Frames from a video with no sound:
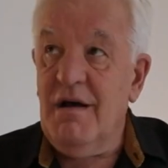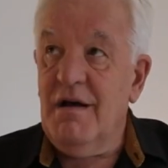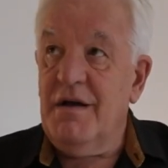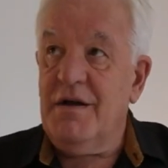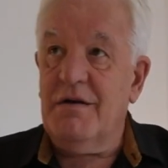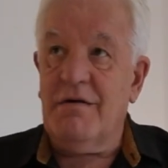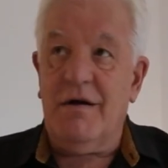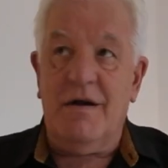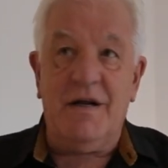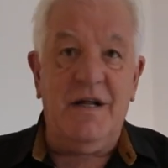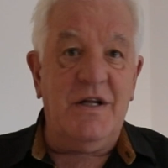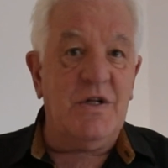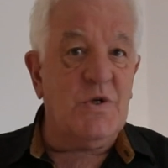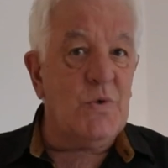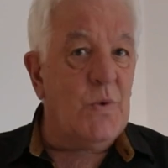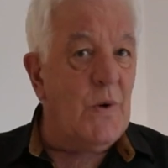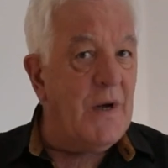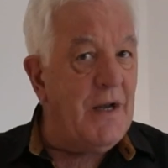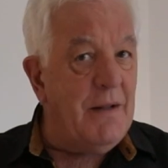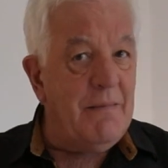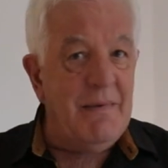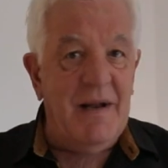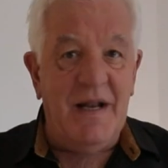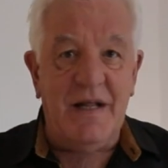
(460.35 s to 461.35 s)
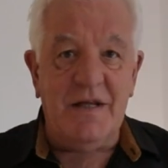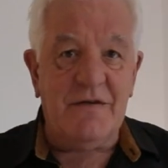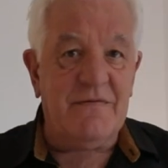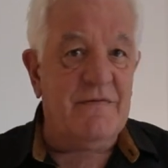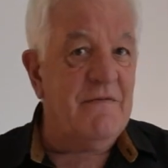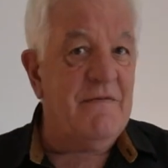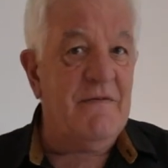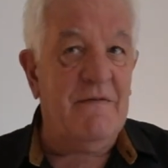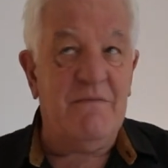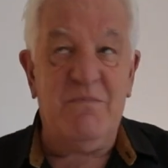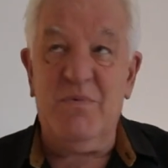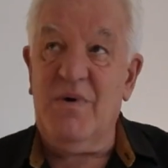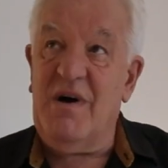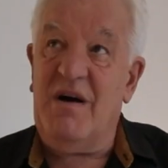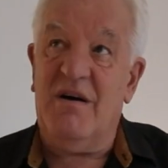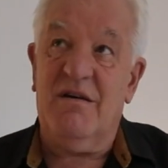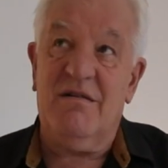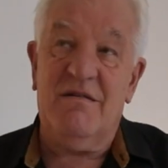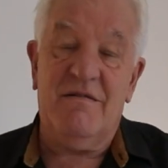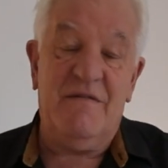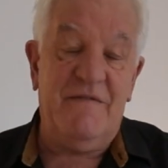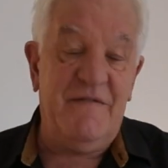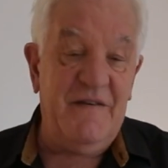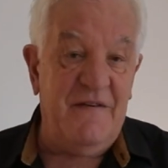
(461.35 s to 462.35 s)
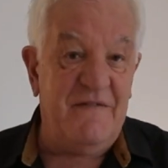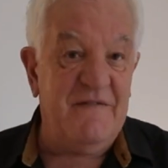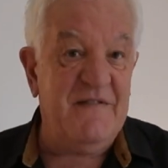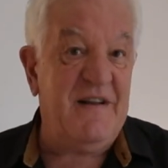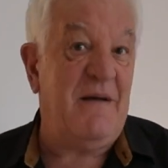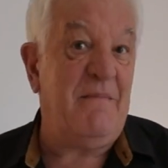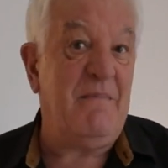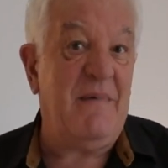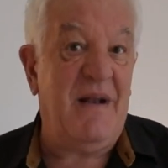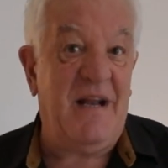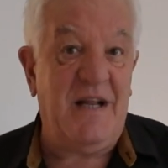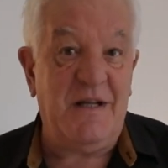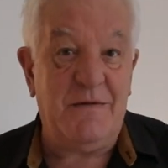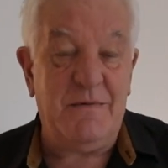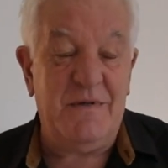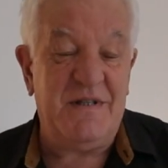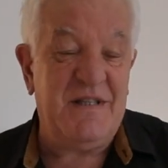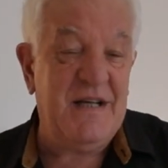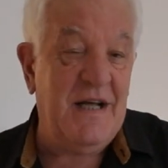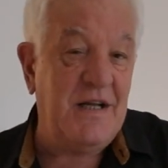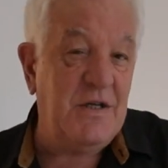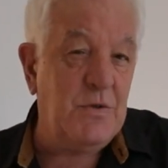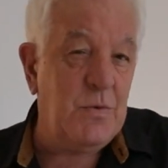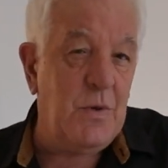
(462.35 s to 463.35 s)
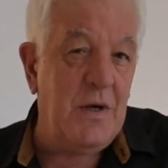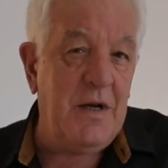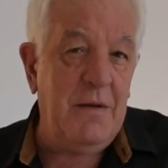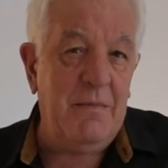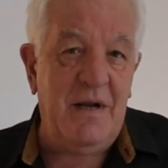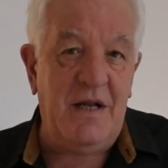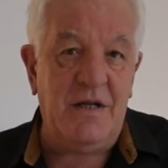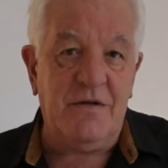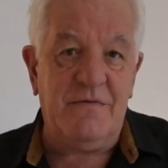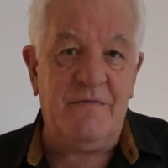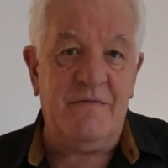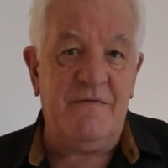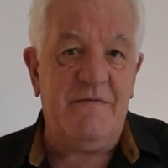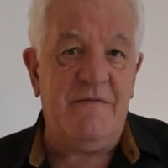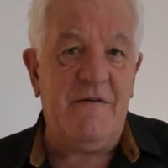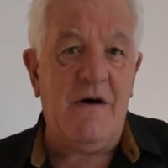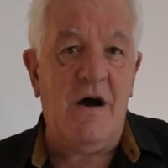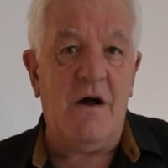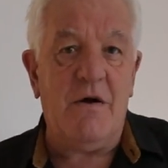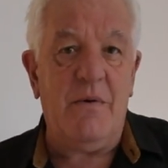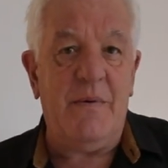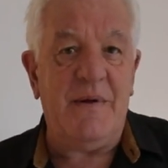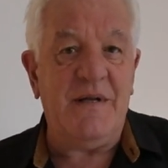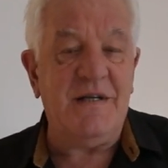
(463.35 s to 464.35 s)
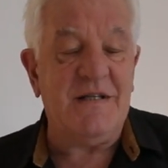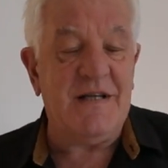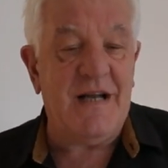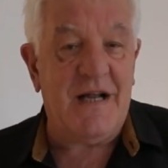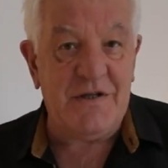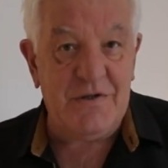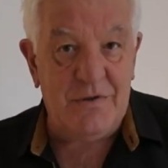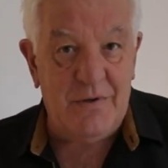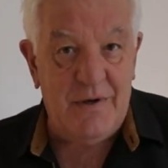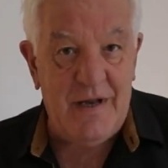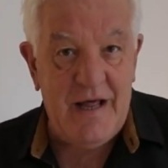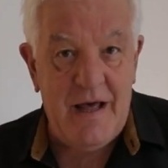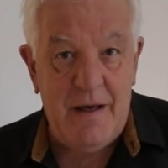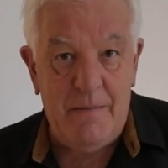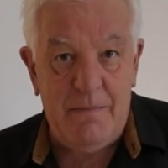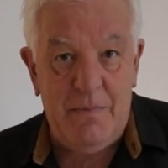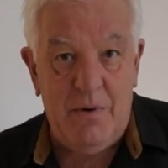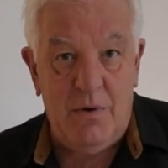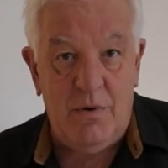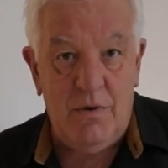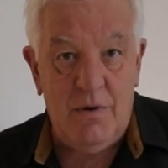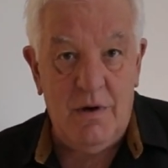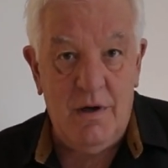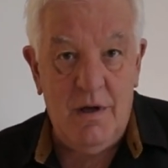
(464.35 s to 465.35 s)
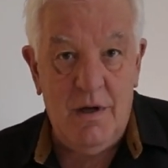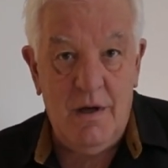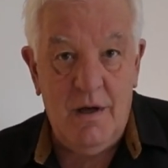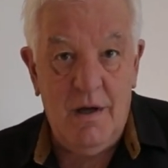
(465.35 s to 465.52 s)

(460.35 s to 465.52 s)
You're only 20 minutes from, well, 15 minutes, but say 20 minutes from Faro International Airport.